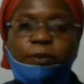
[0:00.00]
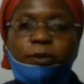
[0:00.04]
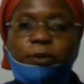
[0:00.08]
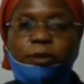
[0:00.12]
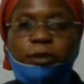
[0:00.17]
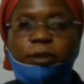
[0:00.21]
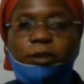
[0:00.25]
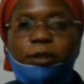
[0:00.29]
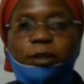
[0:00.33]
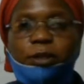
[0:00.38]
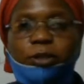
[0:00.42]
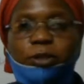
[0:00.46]

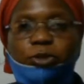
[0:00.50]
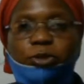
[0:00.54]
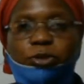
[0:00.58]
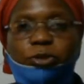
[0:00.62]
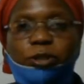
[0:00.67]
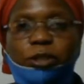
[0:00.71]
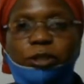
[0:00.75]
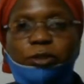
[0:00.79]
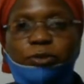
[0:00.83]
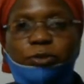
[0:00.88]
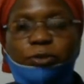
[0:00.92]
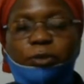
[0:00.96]
seen a
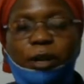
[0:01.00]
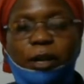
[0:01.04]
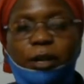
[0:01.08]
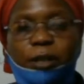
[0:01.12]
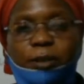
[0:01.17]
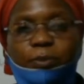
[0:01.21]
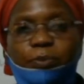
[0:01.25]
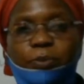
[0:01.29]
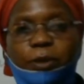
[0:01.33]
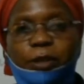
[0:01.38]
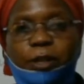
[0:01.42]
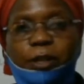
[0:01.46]
student
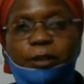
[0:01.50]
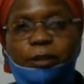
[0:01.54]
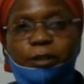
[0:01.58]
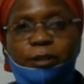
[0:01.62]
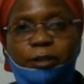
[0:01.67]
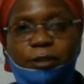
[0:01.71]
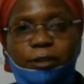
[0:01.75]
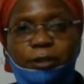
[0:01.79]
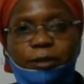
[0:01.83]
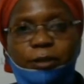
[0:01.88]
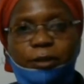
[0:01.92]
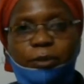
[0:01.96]
write
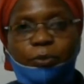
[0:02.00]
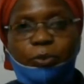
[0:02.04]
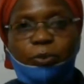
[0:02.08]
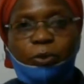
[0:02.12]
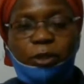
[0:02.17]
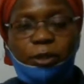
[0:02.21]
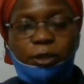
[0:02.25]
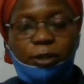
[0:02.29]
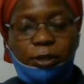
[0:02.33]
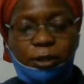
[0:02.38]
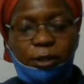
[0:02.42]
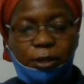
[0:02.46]
minutes in the
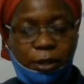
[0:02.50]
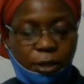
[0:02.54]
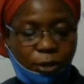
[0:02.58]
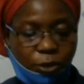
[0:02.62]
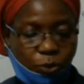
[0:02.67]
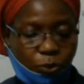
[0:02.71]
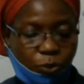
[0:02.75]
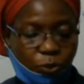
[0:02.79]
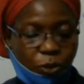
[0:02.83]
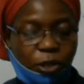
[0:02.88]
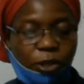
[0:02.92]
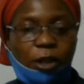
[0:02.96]
present
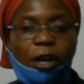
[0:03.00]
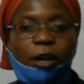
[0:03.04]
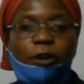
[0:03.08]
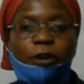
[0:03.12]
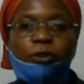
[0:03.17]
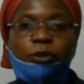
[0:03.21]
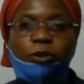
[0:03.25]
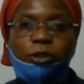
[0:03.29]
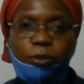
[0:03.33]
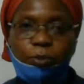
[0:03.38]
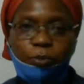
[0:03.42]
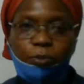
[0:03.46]
tense, which
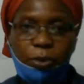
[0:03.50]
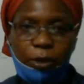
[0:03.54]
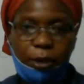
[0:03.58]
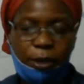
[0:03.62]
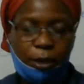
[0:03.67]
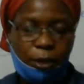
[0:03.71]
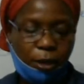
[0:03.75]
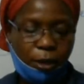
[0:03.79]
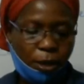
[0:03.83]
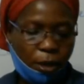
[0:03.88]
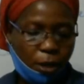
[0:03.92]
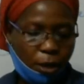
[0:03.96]
cannot be.